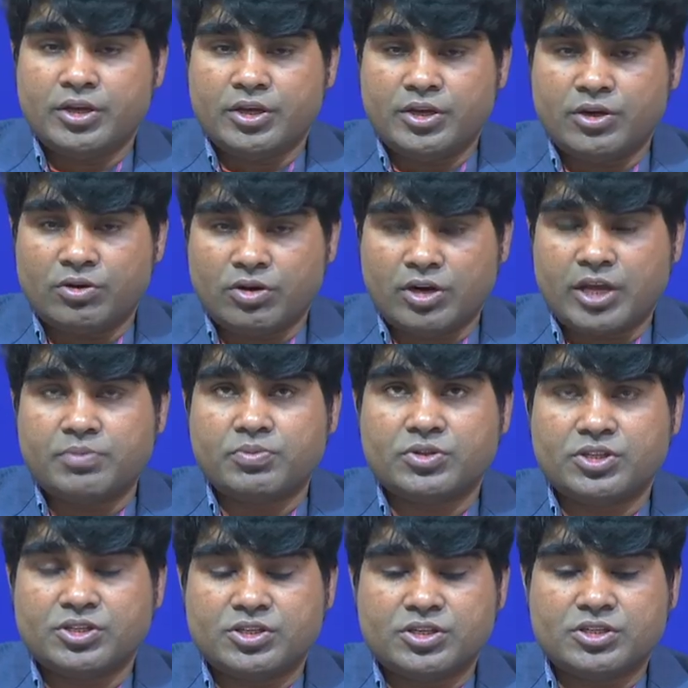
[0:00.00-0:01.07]
null
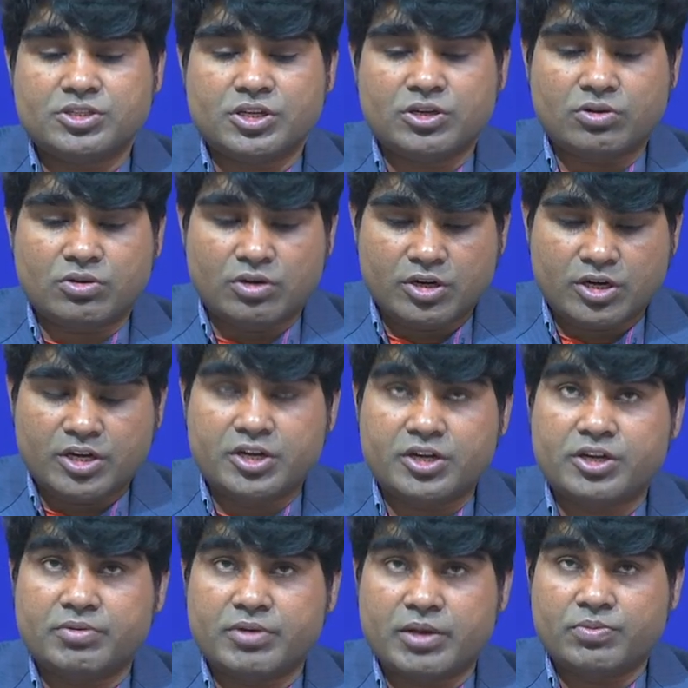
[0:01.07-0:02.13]
hypothesis and
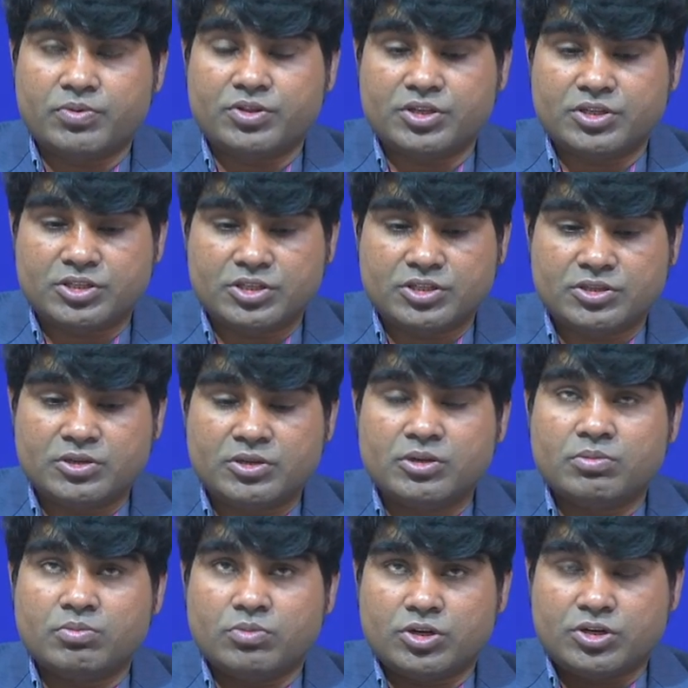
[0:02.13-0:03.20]
alternative hypothesis.
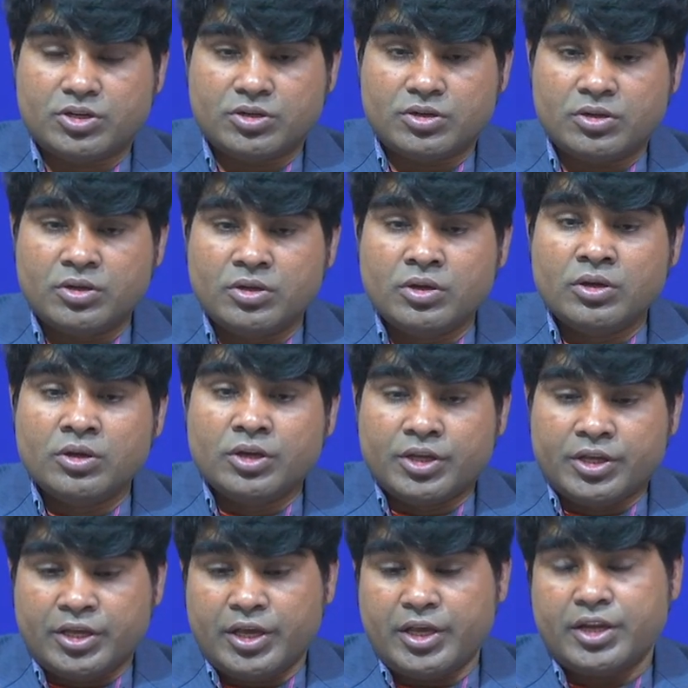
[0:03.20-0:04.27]
But
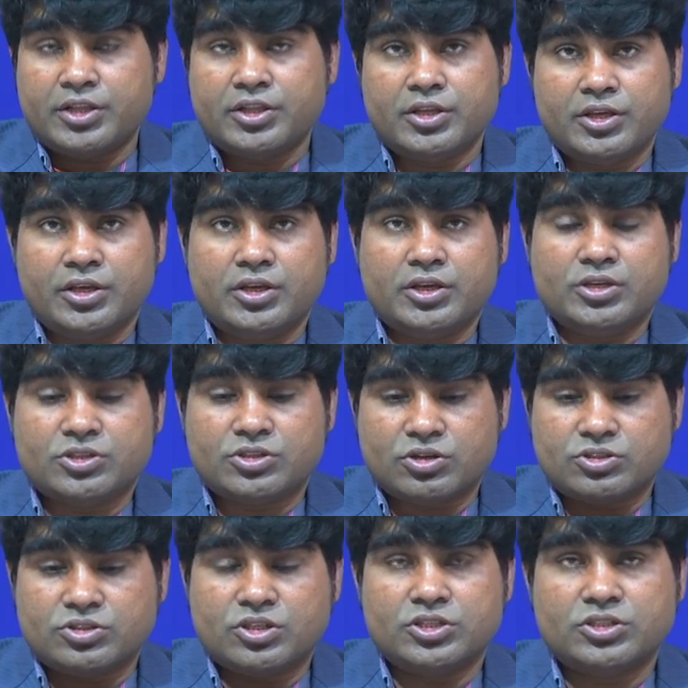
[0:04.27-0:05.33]
here the
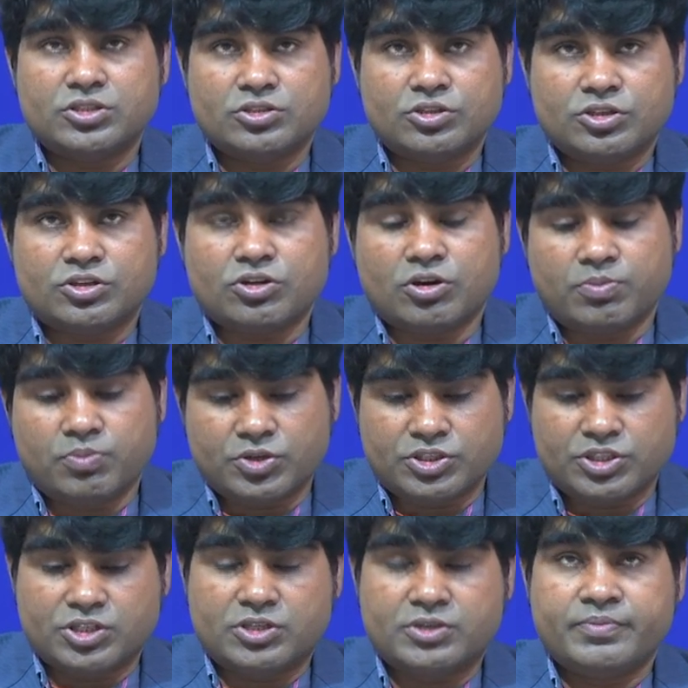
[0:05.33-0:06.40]
structure is just
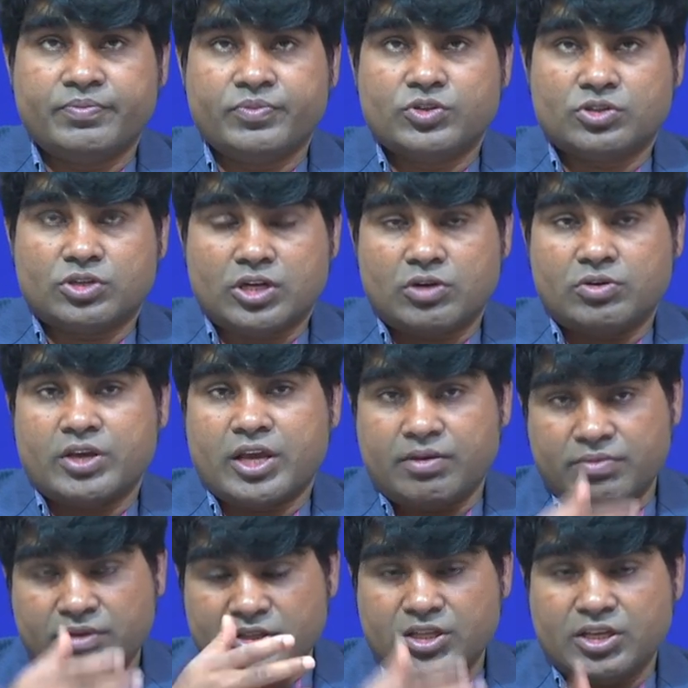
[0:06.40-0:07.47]
opposite. So, now
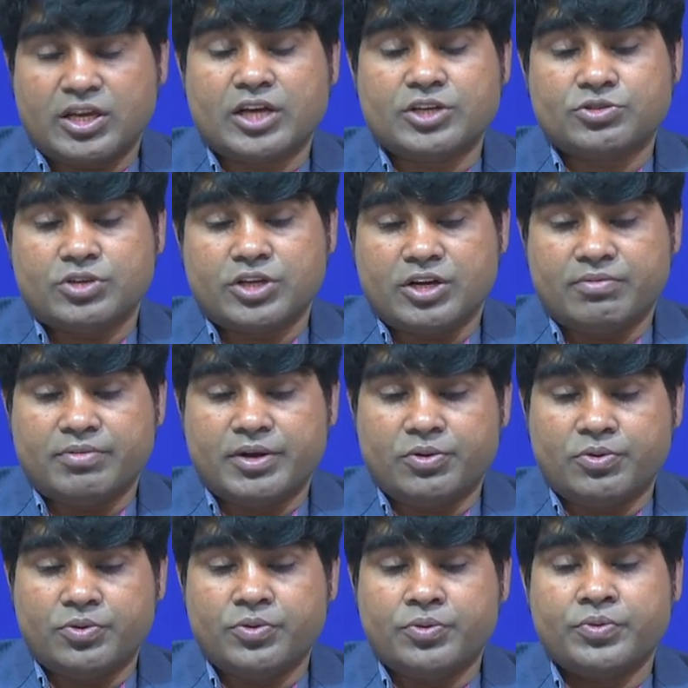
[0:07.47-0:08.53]
having the chi-square
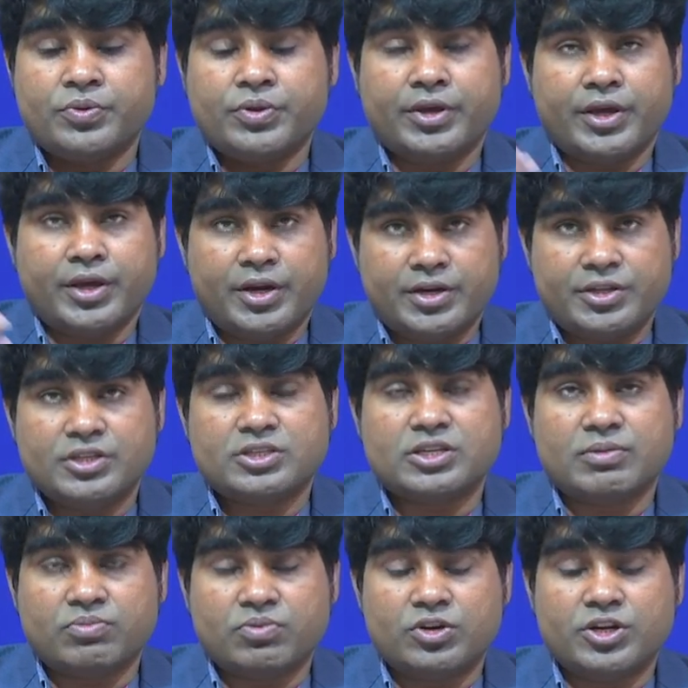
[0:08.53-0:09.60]
value and the
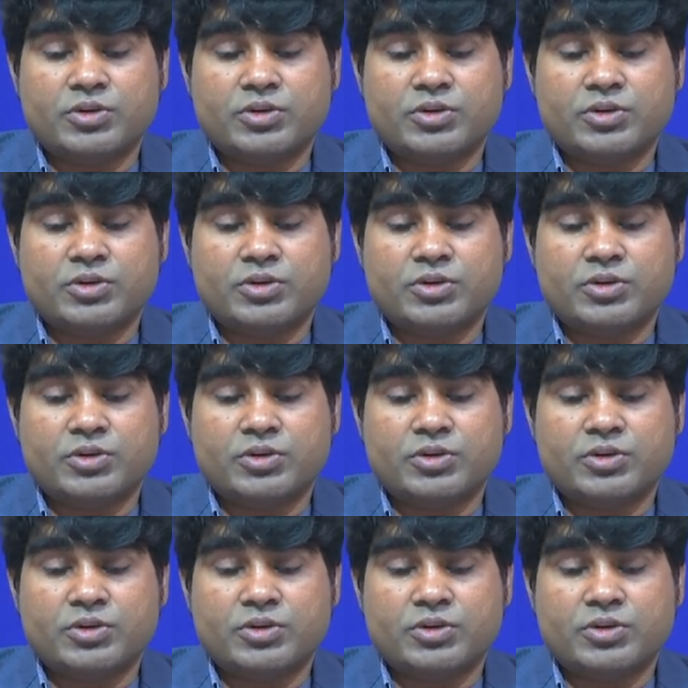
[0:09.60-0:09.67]
sample